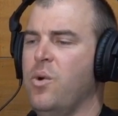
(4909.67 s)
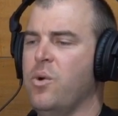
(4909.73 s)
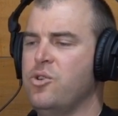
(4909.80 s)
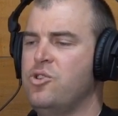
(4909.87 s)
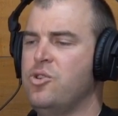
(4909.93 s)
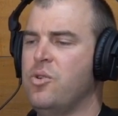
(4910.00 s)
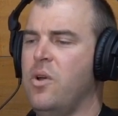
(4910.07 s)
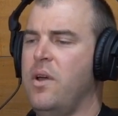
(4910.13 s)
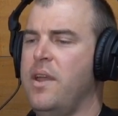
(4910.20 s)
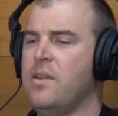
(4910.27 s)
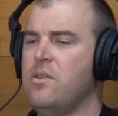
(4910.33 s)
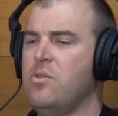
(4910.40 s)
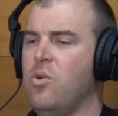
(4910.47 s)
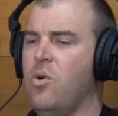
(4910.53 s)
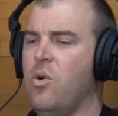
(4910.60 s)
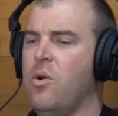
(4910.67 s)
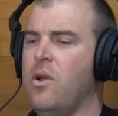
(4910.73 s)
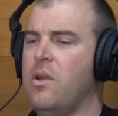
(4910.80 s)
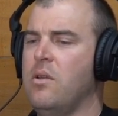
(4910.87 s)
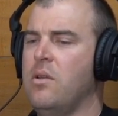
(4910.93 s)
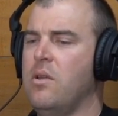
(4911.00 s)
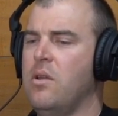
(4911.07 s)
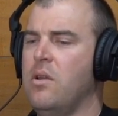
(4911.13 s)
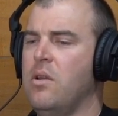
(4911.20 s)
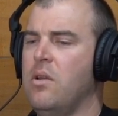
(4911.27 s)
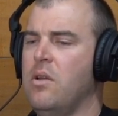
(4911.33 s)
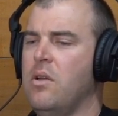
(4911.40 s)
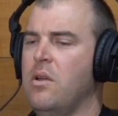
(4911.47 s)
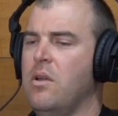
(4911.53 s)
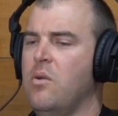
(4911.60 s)
or should I ignore it.
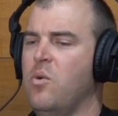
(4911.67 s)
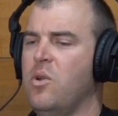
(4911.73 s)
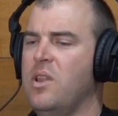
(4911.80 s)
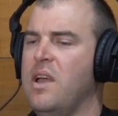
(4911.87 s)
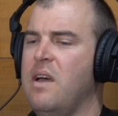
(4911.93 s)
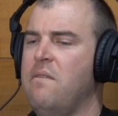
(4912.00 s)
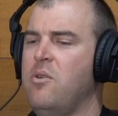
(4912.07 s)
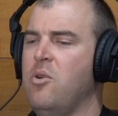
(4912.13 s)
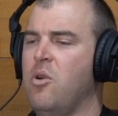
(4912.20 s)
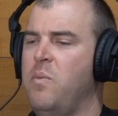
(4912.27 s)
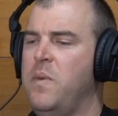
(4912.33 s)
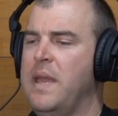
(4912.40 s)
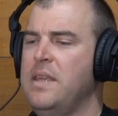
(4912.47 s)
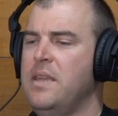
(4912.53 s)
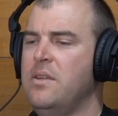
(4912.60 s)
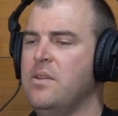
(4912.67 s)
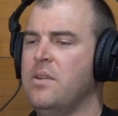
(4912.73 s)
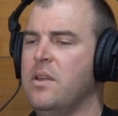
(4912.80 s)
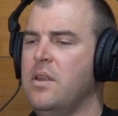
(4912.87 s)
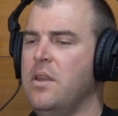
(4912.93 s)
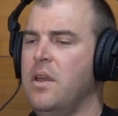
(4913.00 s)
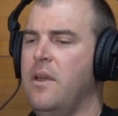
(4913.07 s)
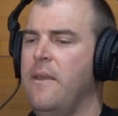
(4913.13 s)
Would love your opinion on it.